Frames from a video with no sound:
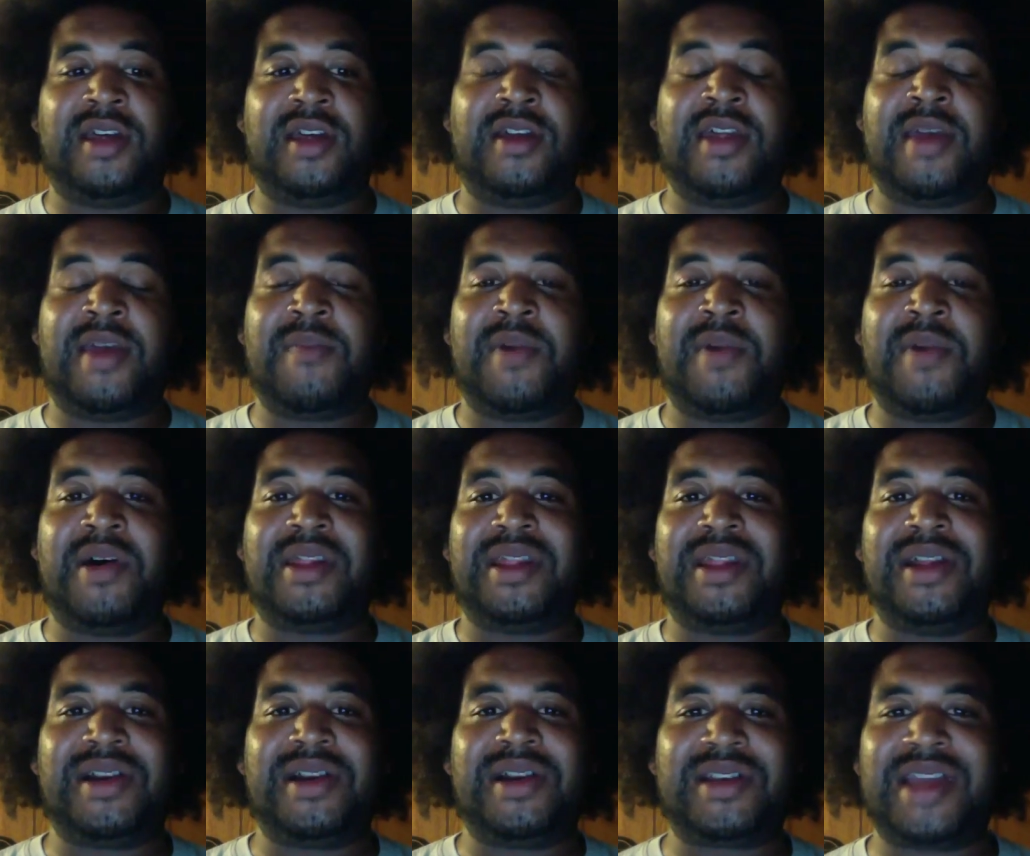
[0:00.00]
They both
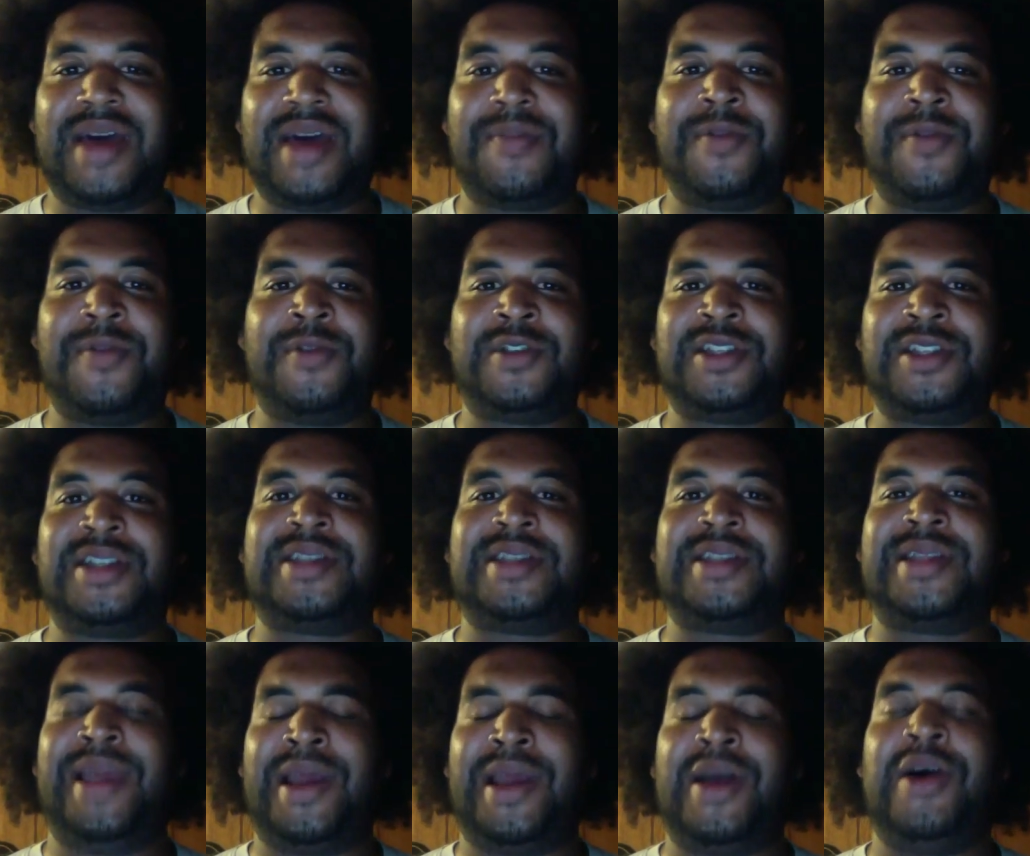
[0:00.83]
looked up and was just
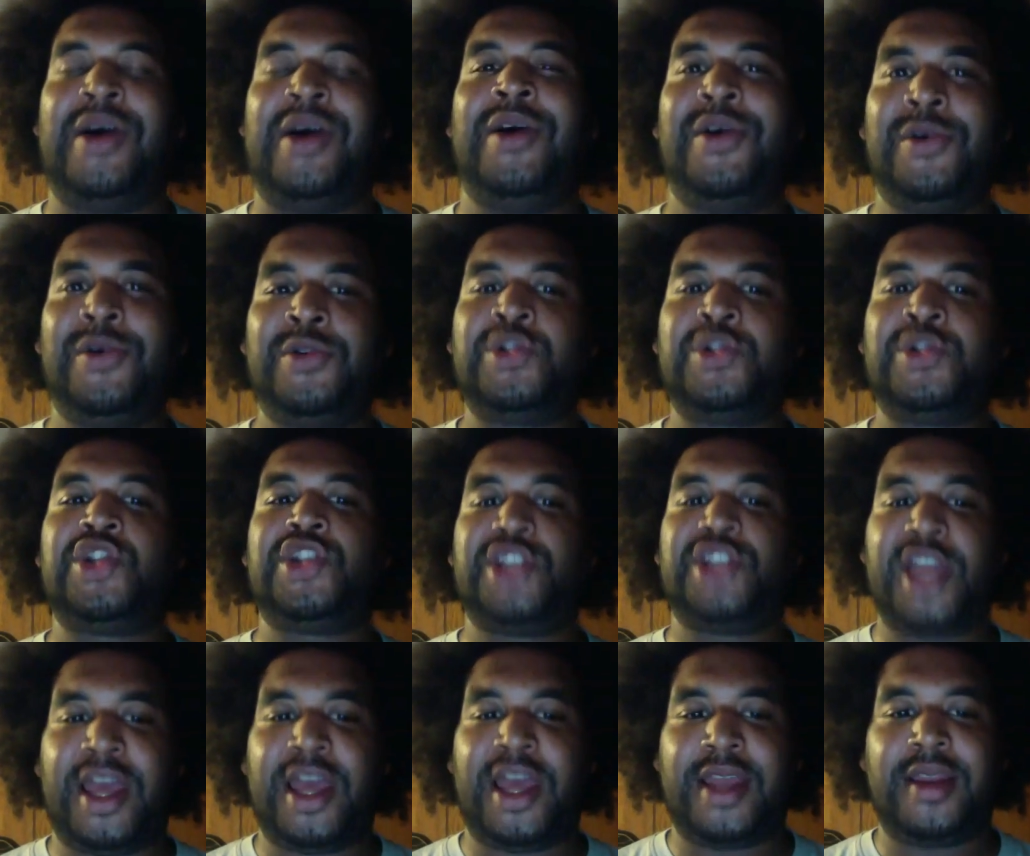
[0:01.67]
like, "Oh
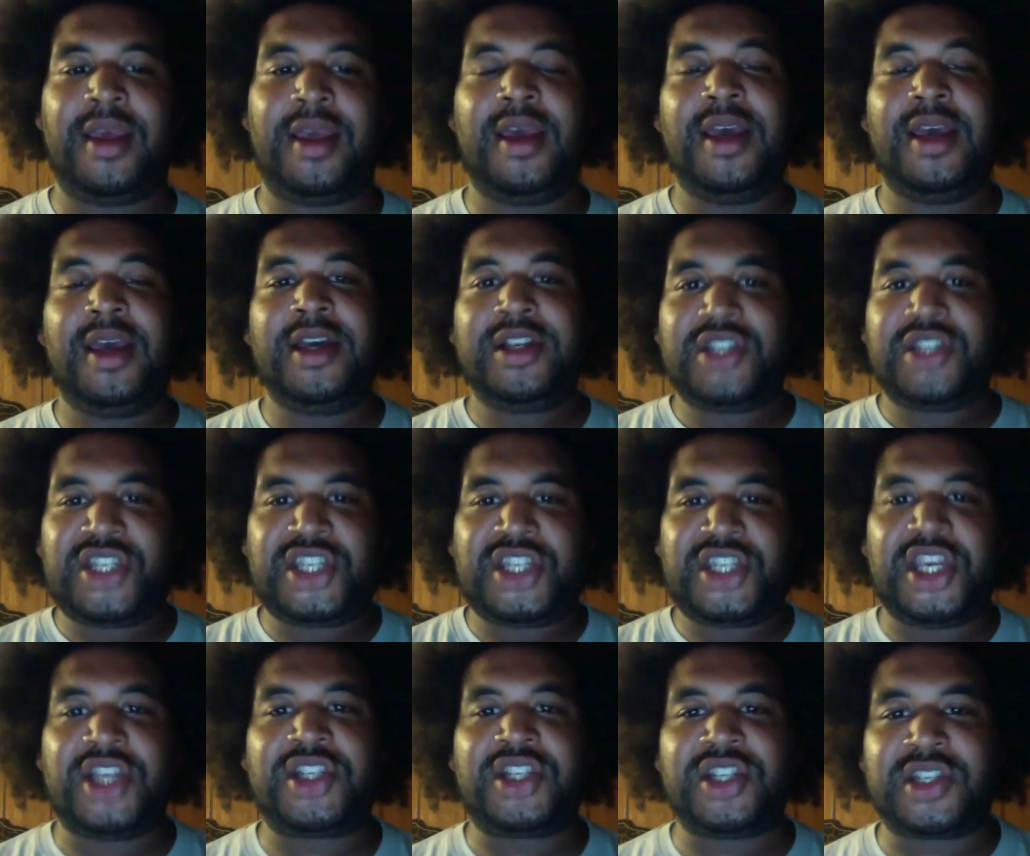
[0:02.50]
shit
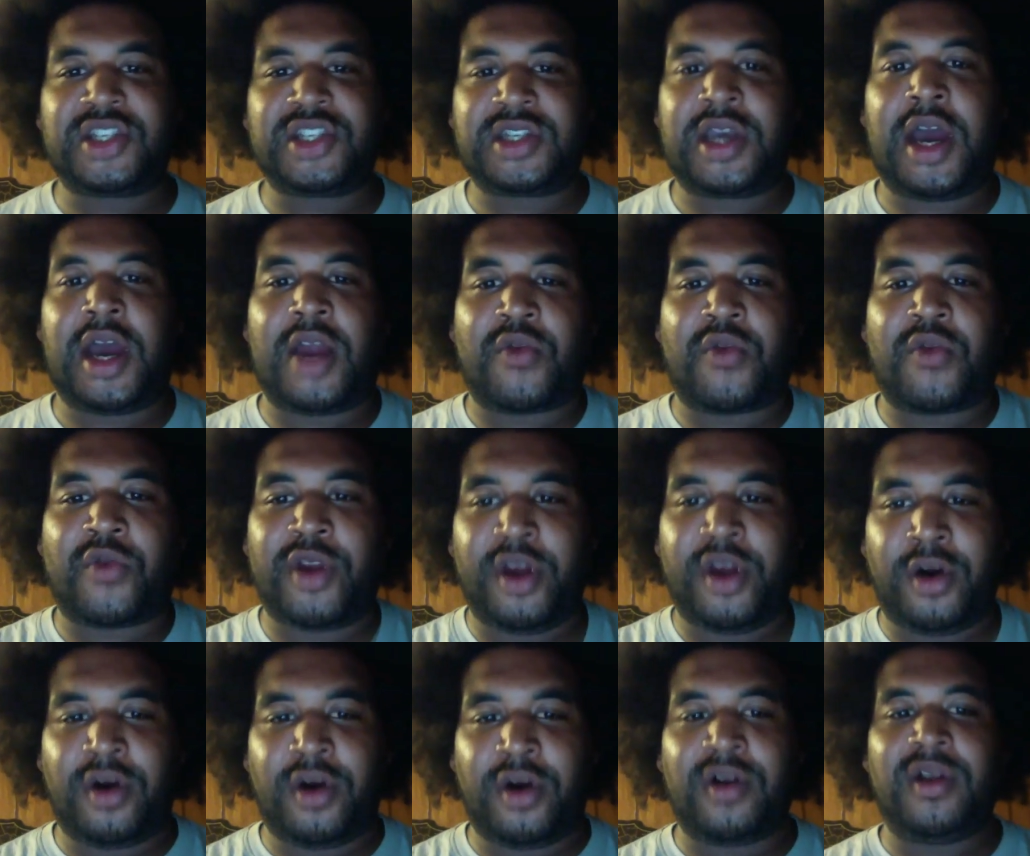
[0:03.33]
just got
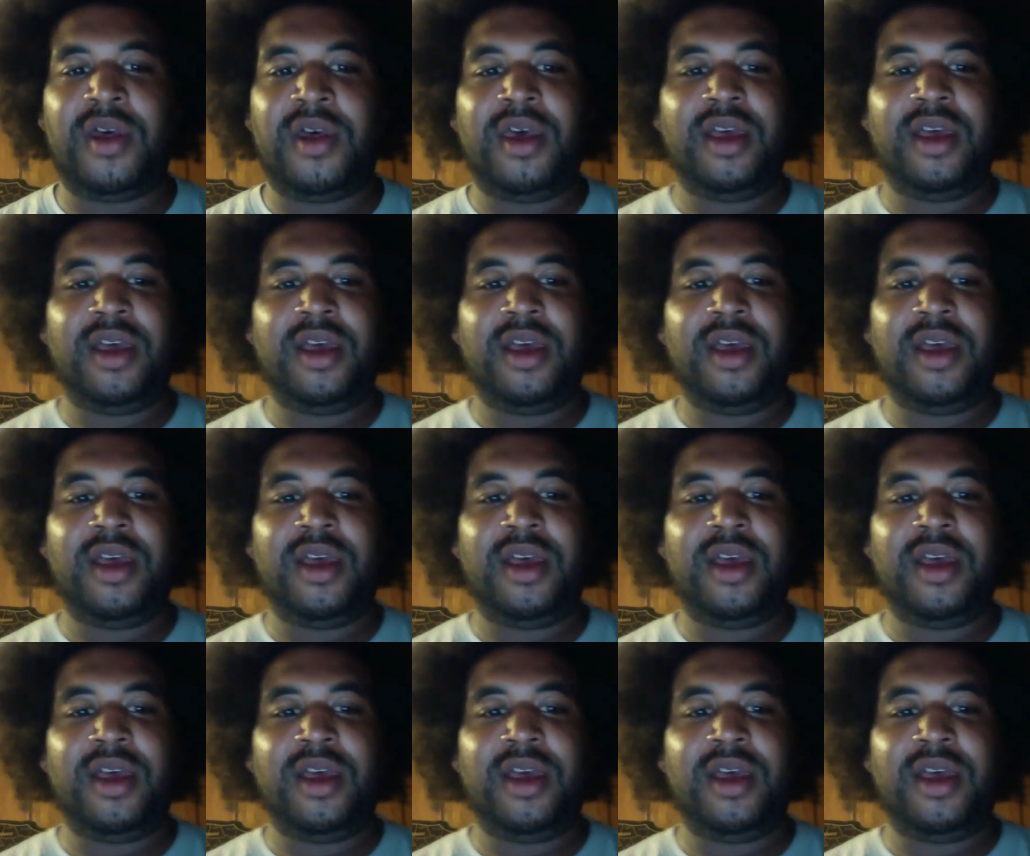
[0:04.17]
real."